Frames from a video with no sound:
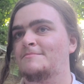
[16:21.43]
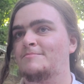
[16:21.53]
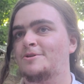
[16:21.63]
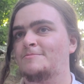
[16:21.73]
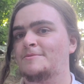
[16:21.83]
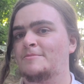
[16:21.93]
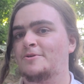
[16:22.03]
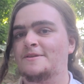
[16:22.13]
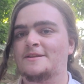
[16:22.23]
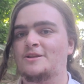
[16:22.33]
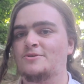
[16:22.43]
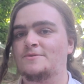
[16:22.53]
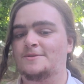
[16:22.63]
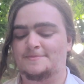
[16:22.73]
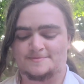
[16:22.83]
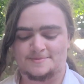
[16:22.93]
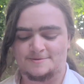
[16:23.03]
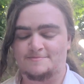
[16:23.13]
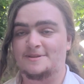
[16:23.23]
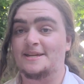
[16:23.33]
burp more than usual,
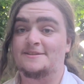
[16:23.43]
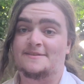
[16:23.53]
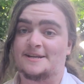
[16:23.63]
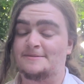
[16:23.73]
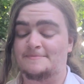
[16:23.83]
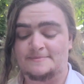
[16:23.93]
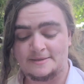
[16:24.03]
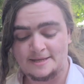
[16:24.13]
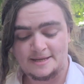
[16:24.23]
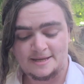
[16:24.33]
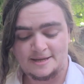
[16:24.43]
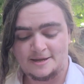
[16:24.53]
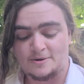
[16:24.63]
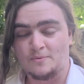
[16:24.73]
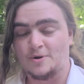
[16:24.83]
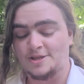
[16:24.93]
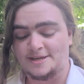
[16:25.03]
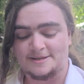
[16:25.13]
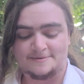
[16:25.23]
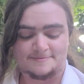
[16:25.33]
but that's fine. Worth
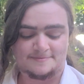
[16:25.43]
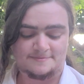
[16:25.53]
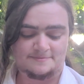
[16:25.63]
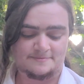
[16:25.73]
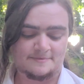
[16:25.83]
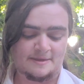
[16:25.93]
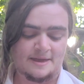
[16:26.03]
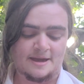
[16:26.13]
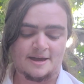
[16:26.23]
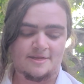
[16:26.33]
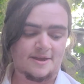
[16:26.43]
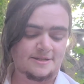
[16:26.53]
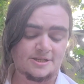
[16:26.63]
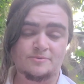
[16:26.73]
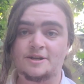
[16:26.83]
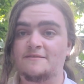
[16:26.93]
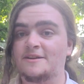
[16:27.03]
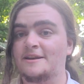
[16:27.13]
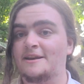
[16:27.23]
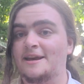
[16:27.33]
it. This is one of
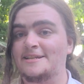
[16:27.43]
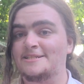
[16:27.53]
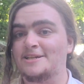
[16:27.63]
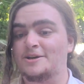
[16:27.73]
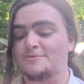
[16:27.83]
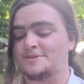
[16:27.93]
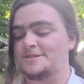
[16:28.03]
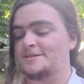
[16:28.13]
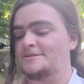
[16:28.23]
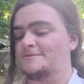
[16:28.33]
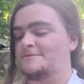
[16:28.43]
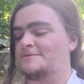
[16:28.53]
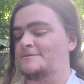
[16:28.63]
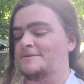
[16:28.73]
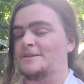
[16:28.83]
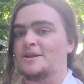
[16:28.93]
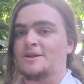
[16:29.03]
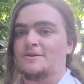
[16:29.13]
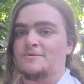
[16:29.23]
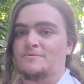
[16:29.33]
the Night Goat
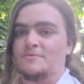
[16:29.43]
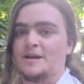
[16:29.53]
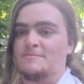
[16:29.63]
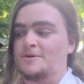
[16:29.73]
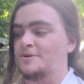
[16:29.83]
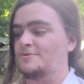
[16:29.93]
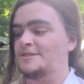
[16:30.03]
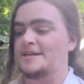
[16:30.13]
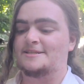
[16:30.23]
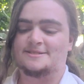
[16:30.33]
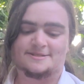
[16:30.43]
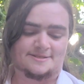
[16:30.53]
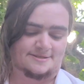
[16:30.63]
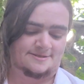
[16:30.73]
rainbow sets,